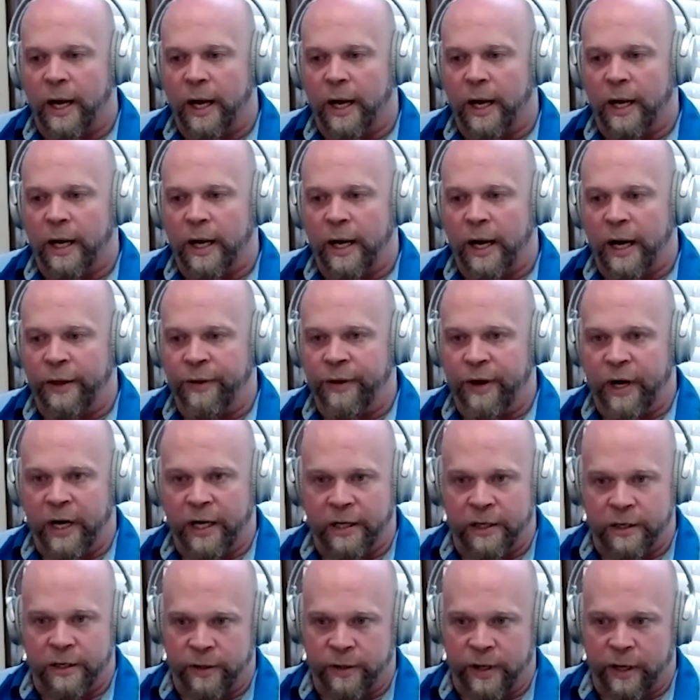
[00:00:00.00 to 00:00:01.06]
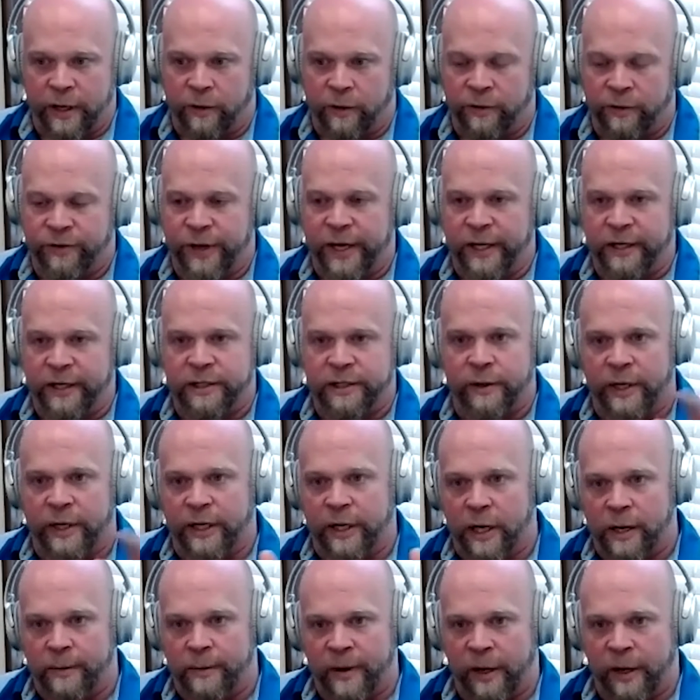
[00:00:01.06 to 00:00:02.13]
Uh, and then I can do that whole thing. So
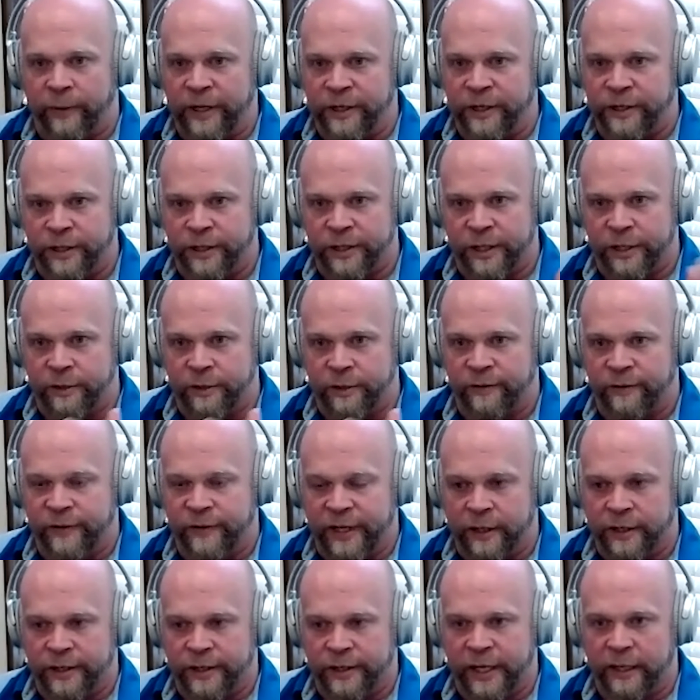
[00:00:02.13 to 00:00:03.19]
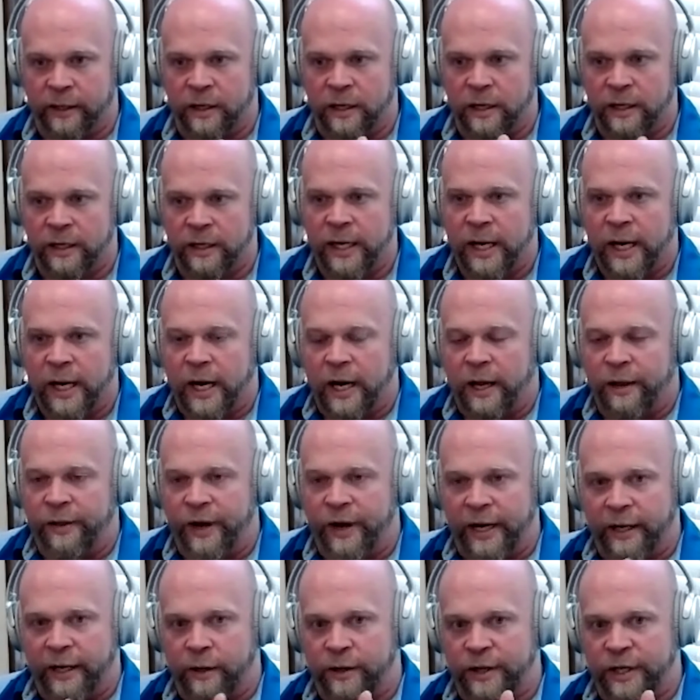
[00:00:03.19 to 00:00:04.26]
I go, I research, I do everything all day long.
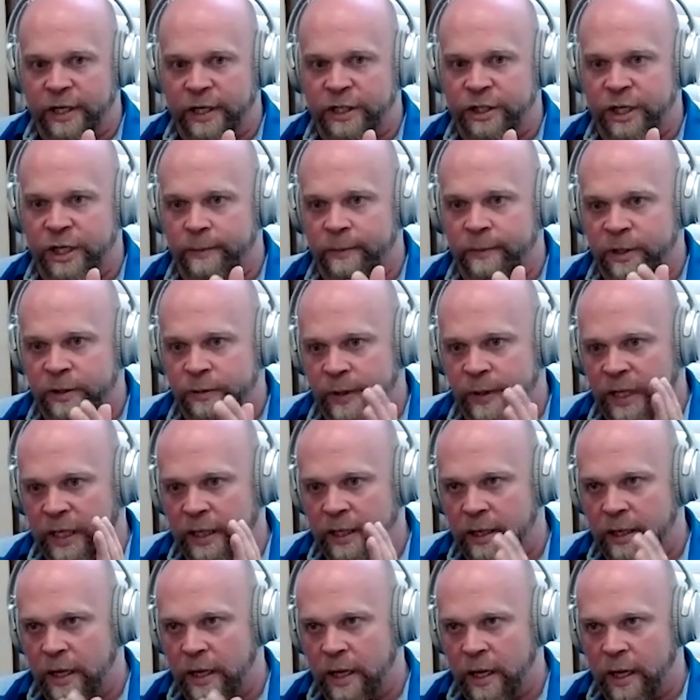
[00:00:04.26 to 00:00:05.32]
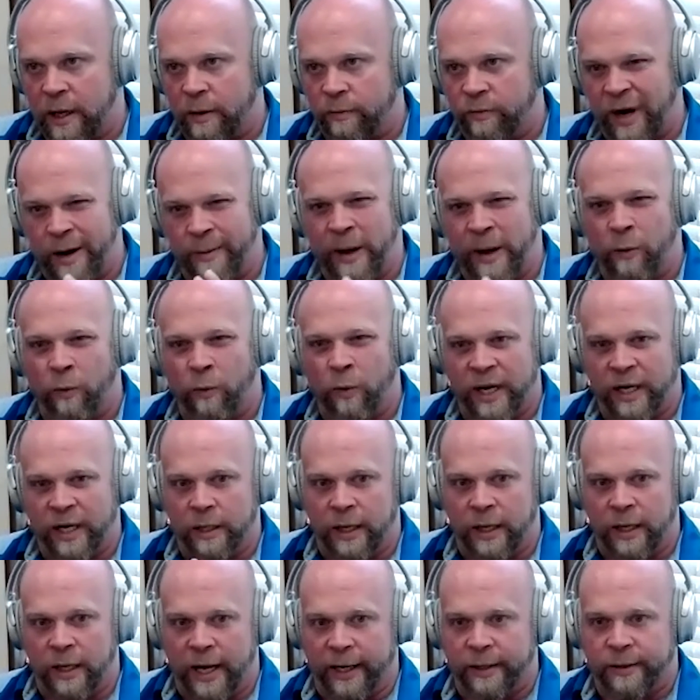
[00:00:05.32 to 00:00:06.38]
And then I go to the gym between uh, right about one
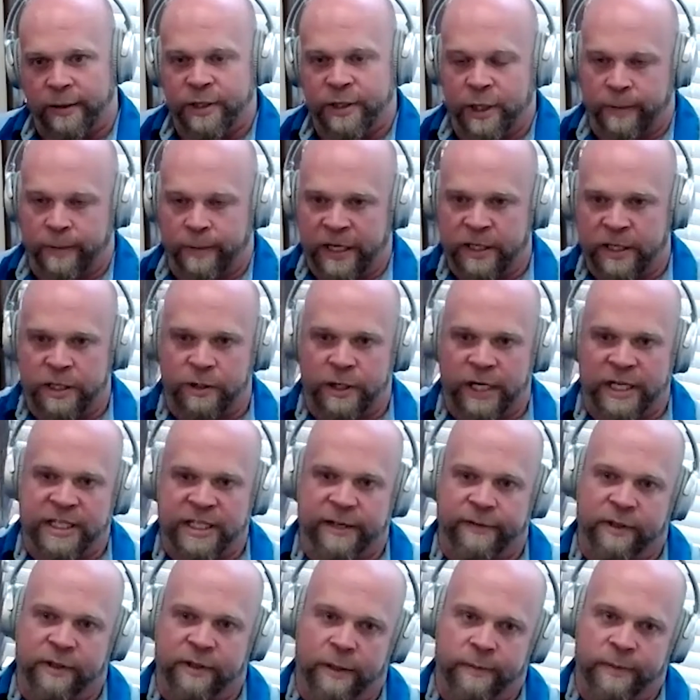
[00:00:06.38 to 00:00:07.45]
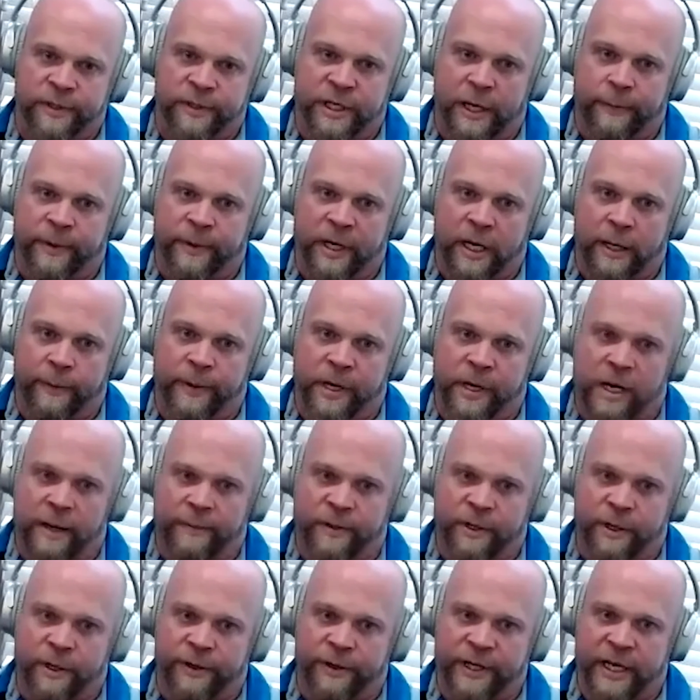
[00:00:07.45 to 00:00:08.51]
o'clock. So my stress level comes up and up and
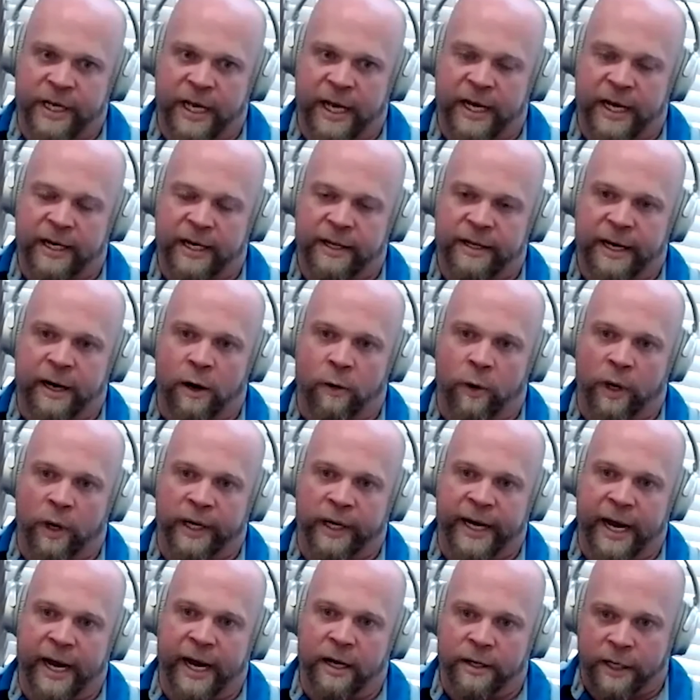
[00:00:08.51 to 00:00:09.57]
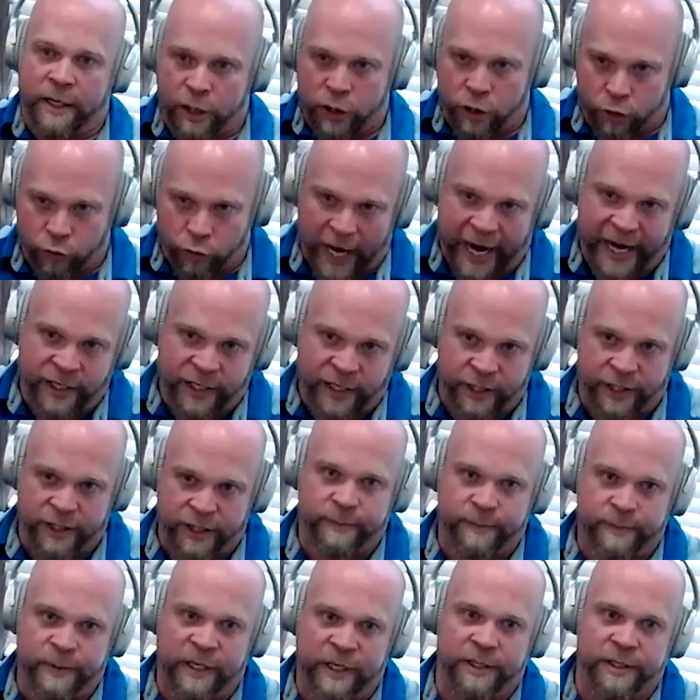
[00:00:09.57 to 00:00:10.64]
up during the day, and I go work out and it
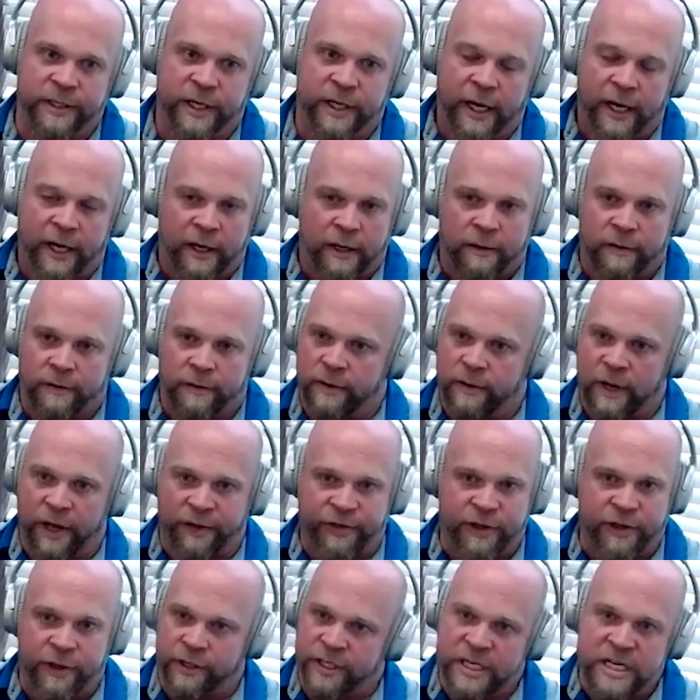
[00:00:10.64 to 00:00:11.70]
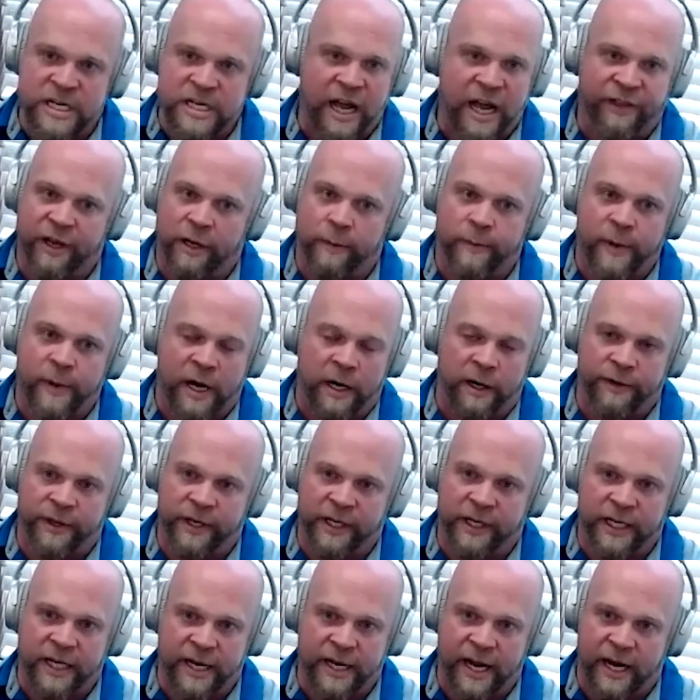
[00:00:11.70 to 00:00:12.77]
crashes, because nothing, there's nothing better
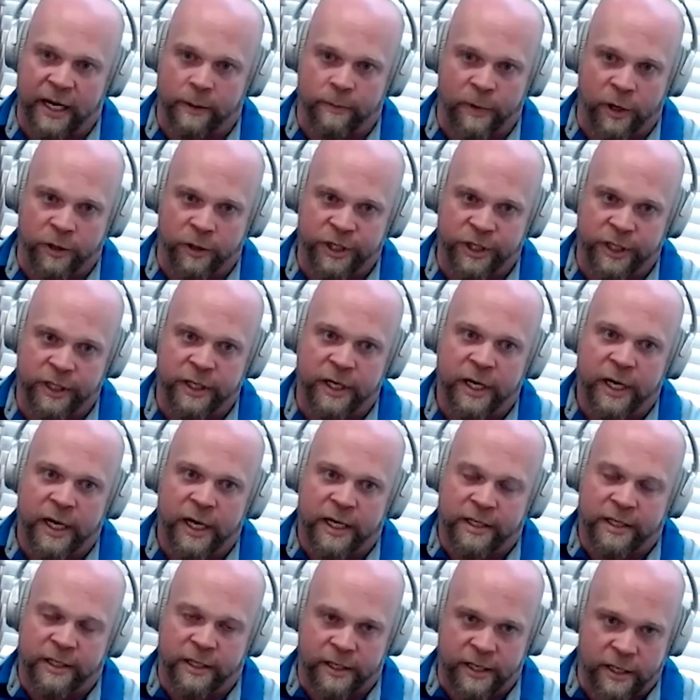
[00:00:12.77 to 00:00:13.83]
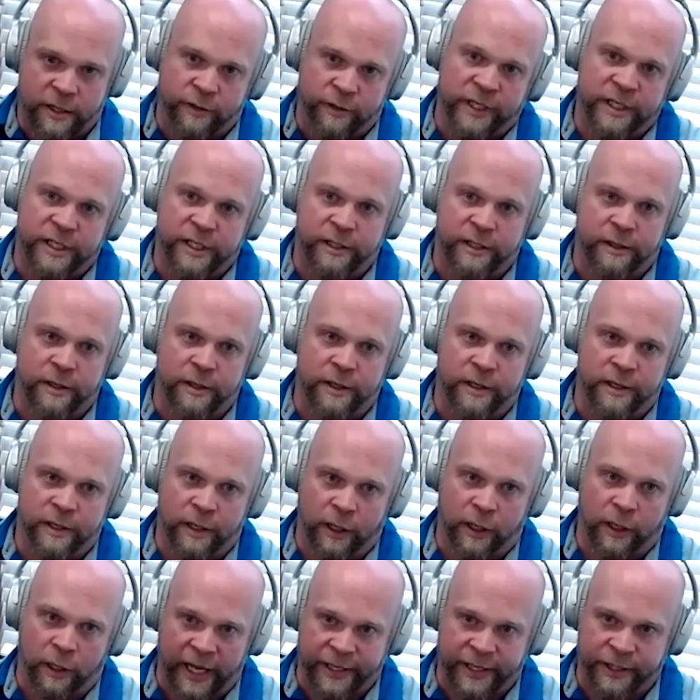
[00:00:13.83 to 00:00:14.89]
than kinetic motion to decrease
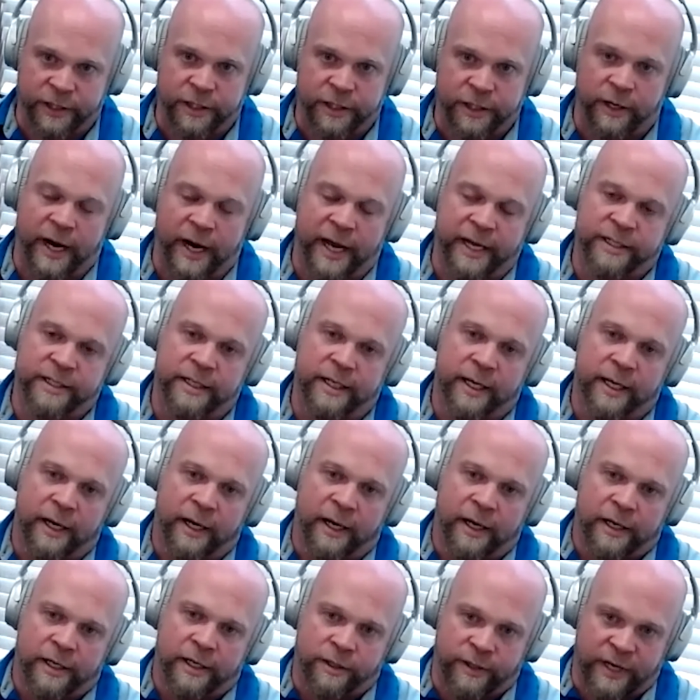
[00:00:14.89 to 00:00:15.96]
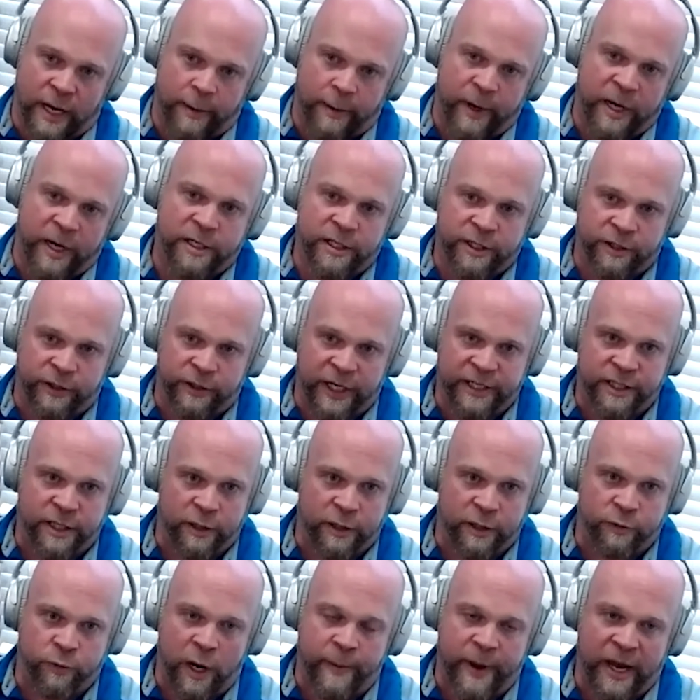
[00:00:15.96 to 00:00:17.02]
neurologic stress. So now my stress
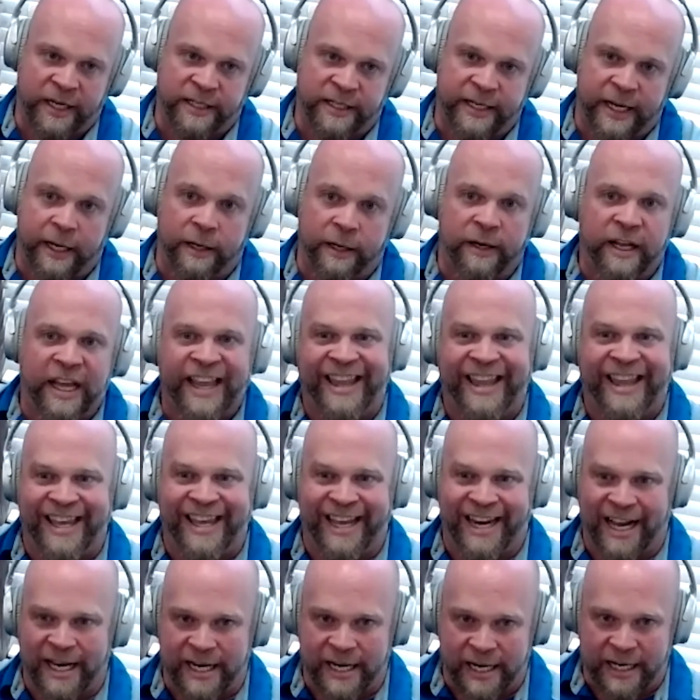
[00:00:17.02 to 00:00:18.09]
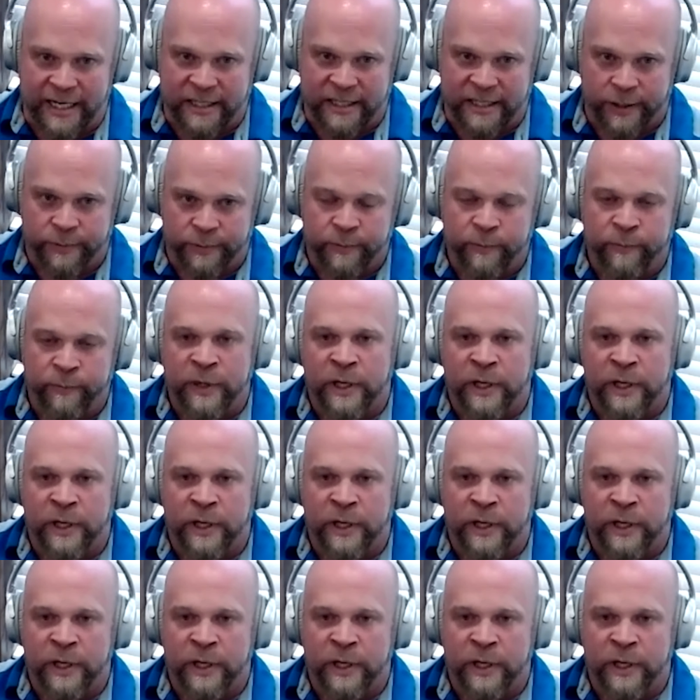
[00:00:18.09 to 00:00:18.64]
goes way back down. Then I eat.